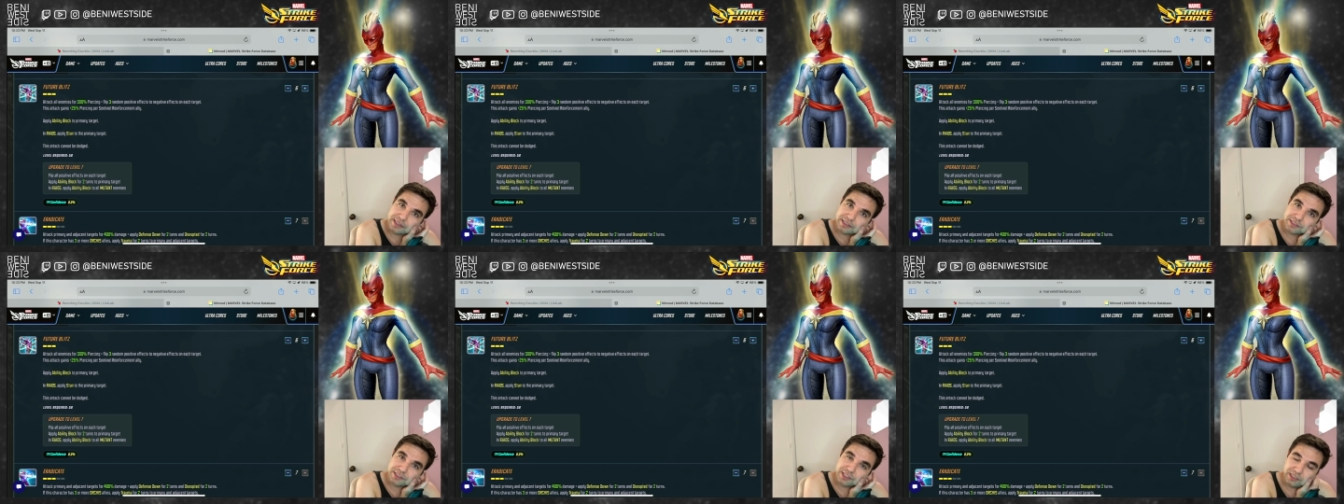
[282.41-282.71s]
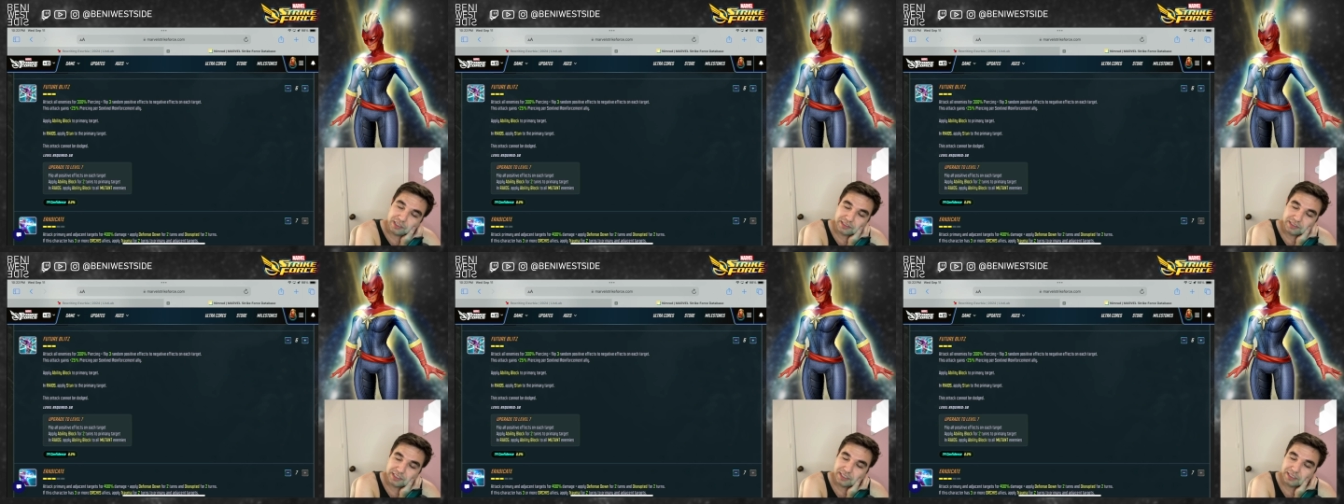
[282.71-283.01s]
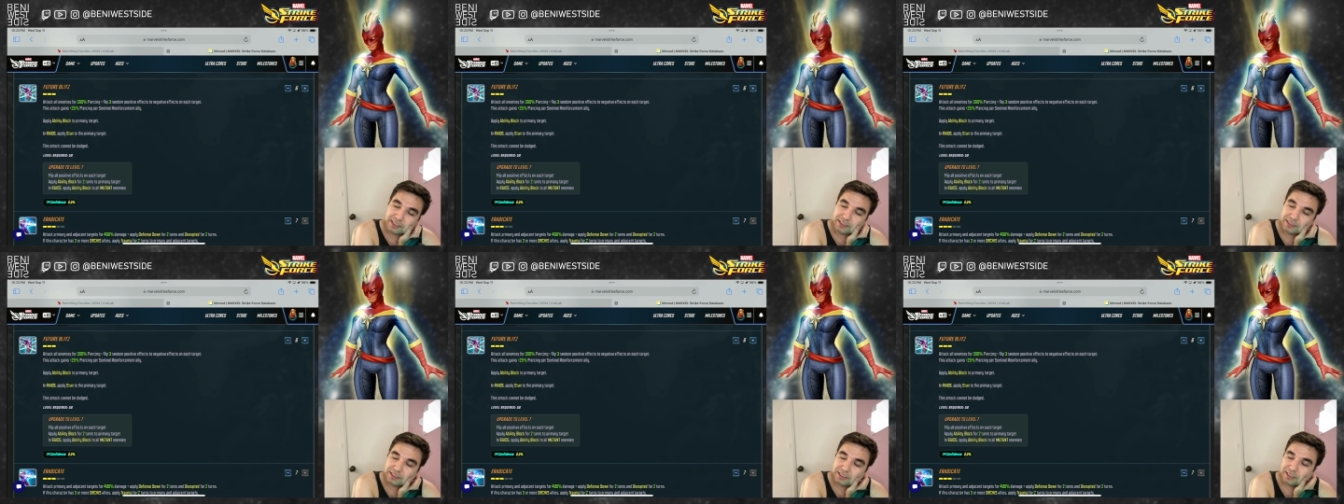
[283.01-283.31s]

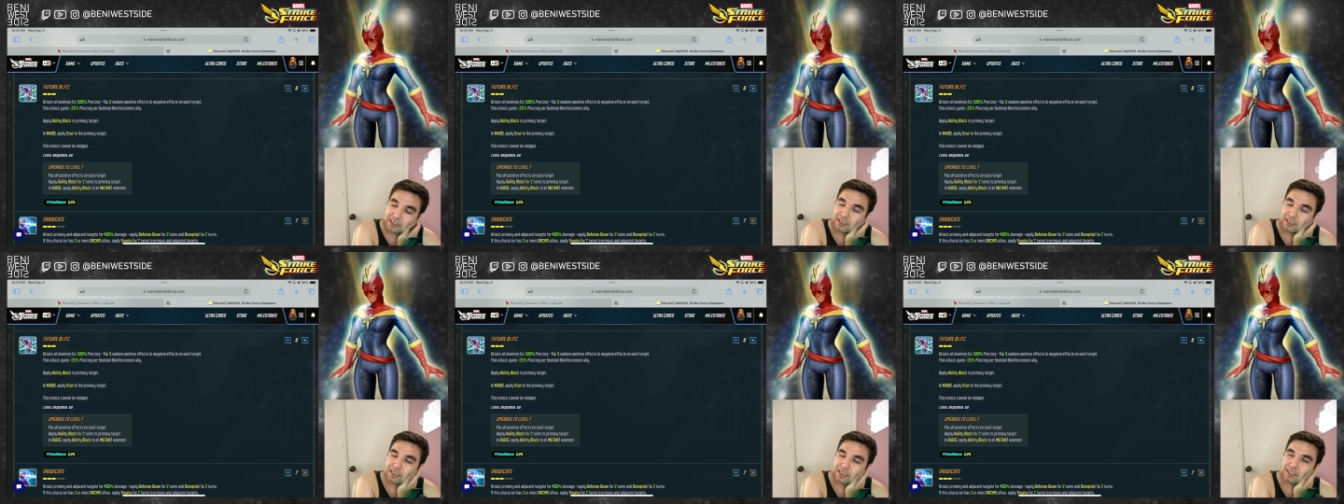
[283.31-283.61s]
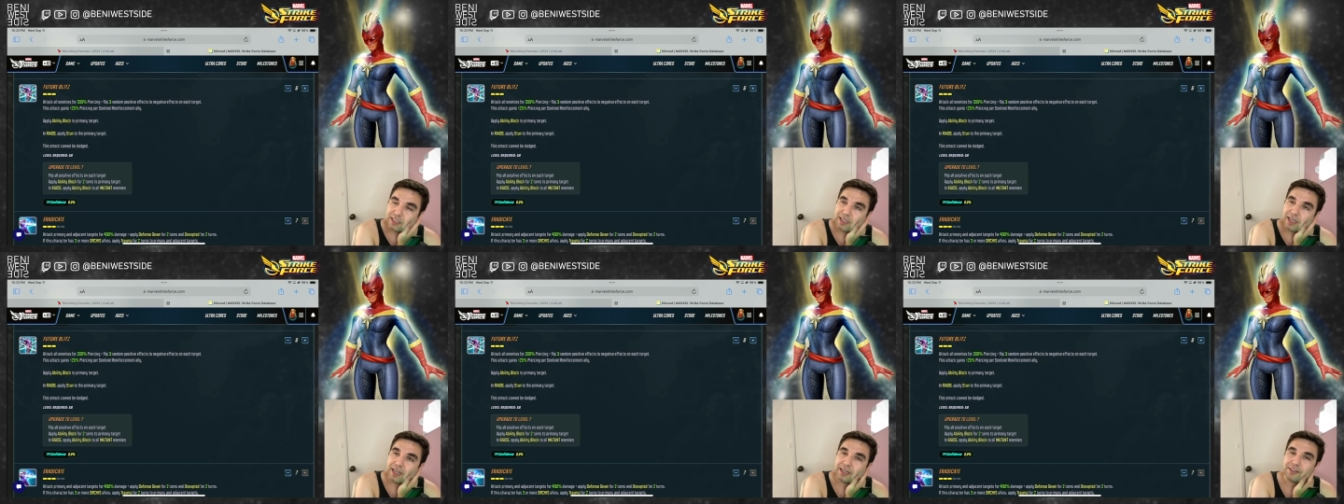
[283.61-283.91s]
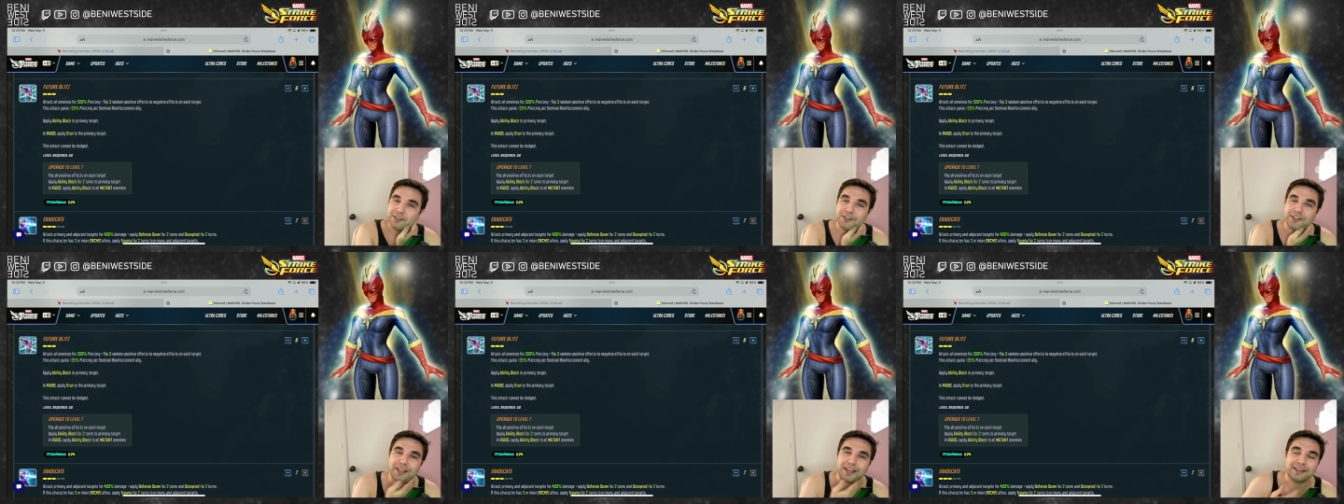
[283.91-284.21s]
taunting, and
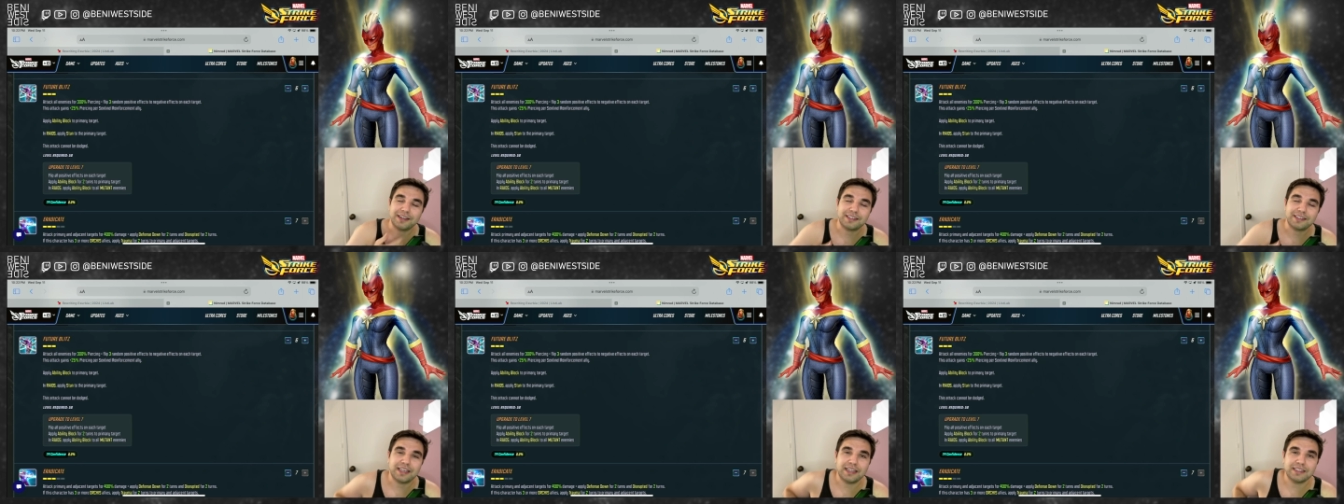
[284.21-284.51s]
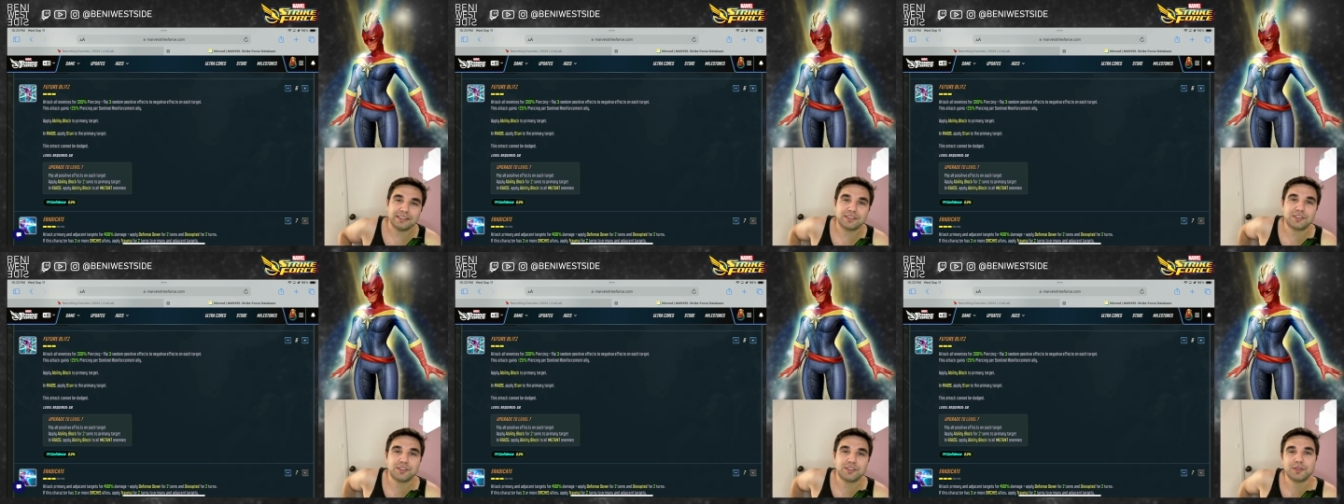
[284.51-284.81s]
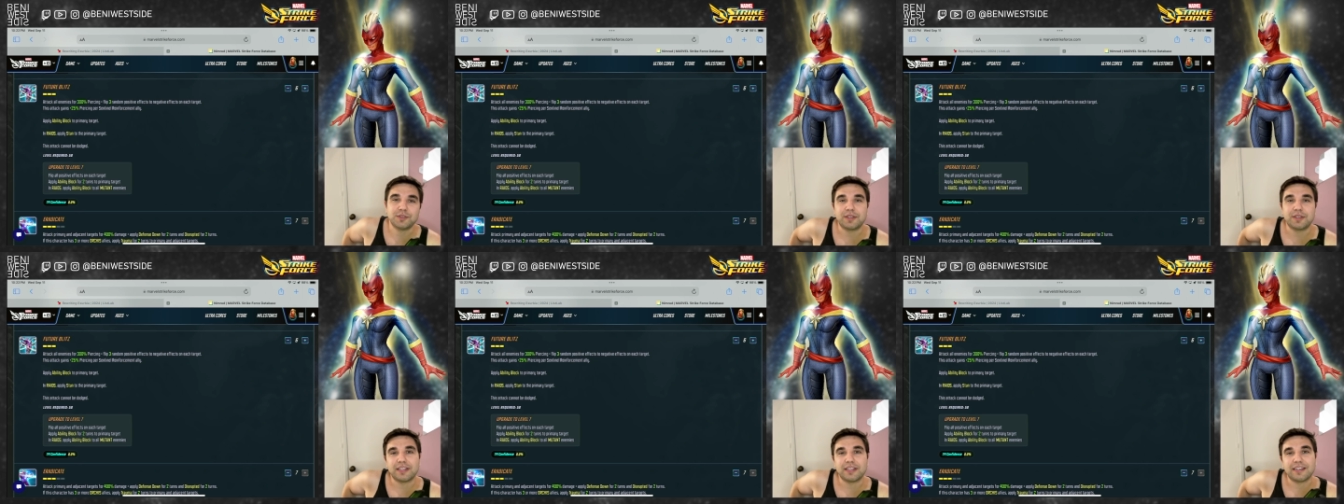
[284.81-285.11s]
you can't get to
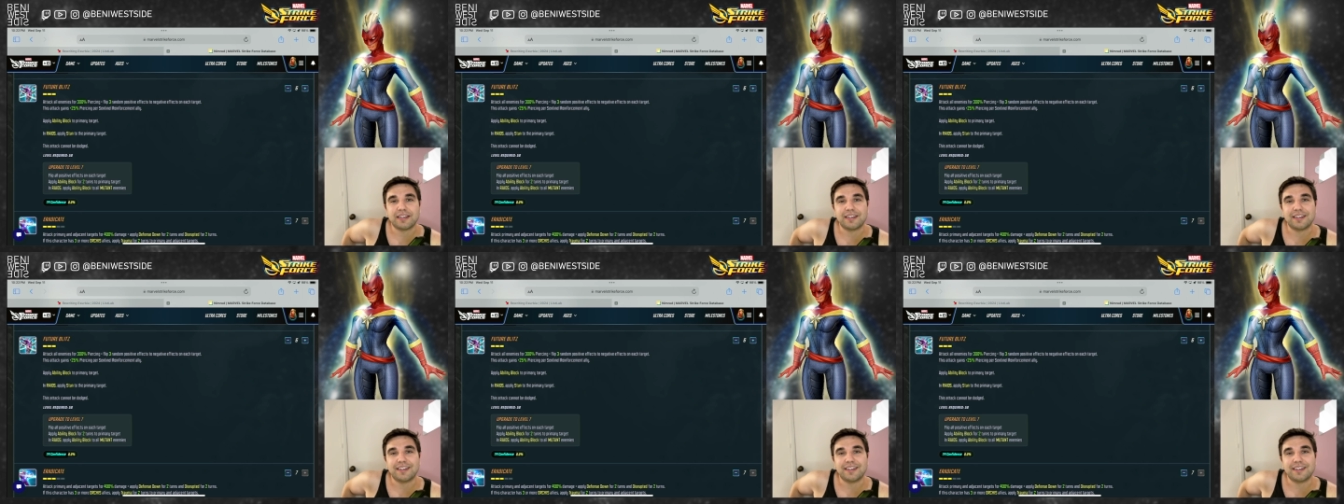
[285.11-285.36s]
the